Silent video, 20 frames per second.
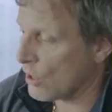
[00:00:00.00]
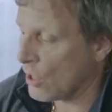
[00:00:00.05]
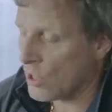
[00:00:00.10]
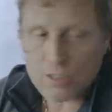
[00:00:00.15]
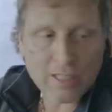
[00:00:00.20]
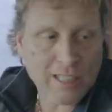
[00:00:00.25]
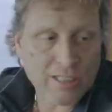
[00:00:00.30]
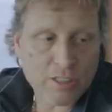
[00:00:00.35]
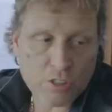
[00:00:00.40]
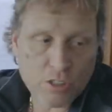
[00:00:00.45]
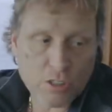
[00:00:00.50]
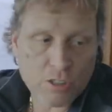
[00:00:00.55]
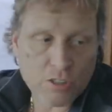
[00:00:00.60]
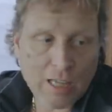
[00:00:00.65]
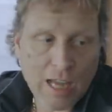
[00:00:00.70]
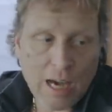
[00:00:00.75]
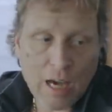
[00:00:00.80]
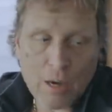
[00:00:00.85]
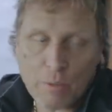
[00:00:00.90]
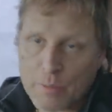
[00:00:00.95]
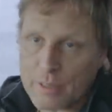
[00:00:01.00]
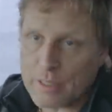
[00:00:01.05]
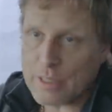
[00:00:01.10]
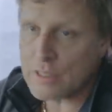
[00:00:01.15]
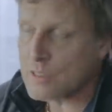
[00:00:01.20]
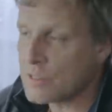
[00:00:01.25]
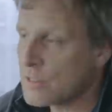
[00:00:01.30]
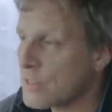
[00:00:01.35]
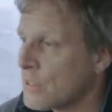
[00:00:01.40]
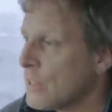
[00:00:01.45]
calls. That's just how it
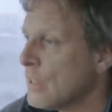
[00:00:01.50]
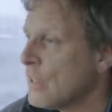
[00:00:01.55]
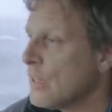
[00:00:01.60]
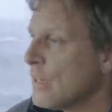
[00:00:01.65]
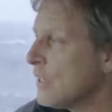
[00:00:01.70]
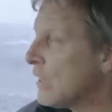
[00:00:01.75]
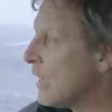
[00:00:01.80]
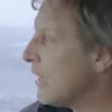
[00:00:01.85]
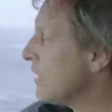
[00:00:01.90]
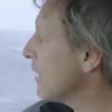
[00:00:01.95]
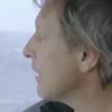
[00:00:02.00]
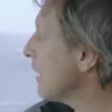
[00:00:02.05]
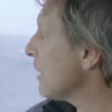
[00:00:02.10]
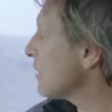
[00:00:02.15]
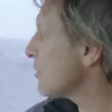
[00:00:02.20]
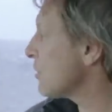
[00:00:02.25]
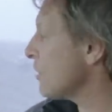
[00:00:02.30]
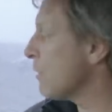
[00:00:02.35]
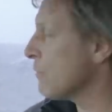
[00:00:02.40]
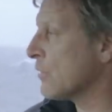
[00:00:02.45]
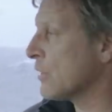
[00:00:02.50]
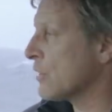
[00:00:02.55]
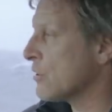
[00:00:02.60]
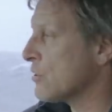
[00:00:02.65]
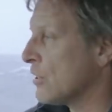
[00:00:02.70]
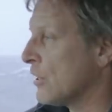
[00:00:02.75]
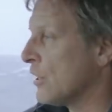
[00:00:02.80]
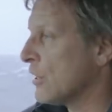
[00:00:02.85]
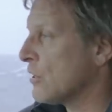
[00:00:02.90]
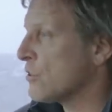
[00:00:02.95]
is. I think that's something
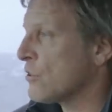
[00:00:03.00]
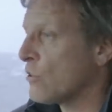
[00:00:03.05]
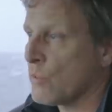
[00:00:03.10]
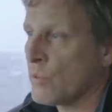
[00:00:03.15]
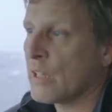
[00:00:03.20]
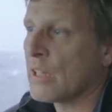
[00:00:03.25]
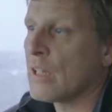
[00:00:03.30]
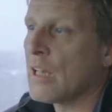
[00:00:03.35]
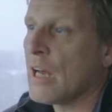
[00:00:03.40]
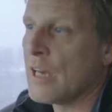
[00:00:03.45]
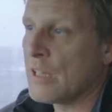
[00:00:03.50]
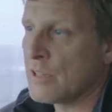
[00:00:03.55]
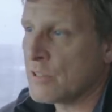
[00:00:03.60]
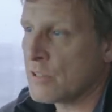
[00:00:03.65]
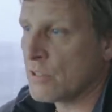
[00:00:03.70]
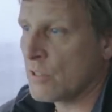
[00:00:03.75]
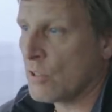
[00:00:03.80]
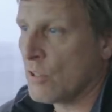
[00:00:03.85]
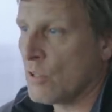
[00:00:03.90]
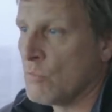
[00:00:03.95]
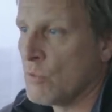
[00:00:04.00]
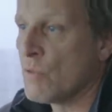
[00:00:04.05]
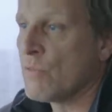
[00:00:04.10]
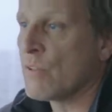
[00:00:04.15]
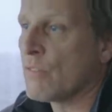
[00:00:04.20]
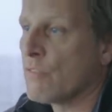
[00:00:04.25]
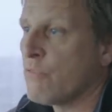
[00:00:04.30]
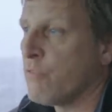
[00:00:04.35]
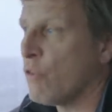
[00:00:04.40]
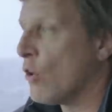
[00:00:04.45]
she needs to realize, you know,
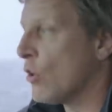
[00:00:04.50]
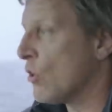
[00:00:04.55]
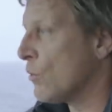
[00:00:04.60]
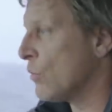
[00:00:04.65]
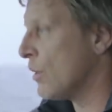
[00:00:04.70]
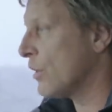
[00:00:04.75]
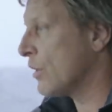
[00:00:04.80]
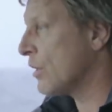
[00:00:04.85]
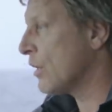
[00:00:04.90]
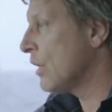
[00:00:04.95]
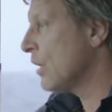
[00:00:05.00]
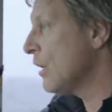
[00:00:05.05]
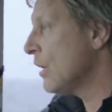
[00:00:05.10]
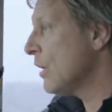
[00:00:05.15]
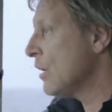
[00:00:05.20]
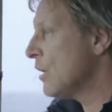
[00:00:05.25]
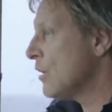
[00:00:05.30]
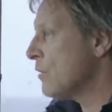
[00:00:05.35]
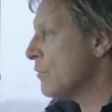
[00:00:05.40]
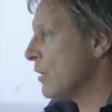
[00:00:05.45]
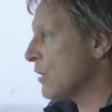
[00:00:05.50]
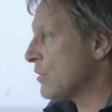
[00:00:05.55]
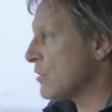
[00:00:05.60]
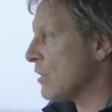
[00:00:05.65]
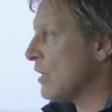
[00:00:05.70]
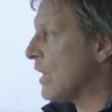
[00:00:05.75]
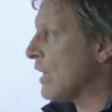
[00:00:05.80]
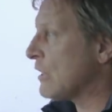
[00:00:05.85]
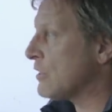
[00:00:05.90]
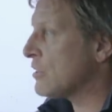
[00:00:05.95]
moving forward. But it's
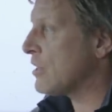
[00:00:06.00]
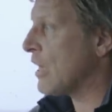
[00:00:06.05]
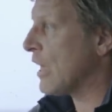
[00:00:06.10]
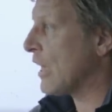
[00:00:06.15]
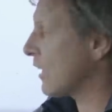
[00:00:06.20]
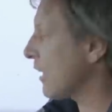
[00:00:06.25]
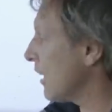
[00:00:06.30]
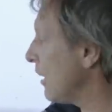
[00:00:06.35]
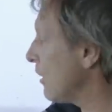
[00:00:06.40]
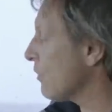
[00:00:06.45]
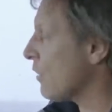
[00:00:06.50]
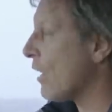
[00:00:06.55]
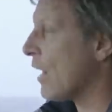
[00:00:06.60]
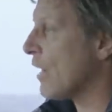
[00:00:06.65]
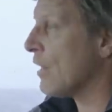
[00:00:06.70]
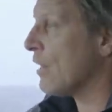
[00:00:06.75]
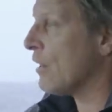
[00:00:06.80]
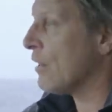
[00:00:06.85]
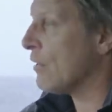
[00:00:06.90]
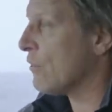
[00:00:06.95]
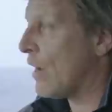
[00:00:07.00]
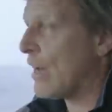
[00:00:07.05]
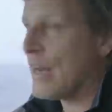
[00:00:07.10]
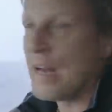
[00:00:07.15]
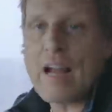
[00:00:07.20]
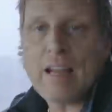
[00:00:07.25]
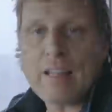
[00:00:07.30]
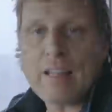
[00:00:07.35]
a lot to take in right out, right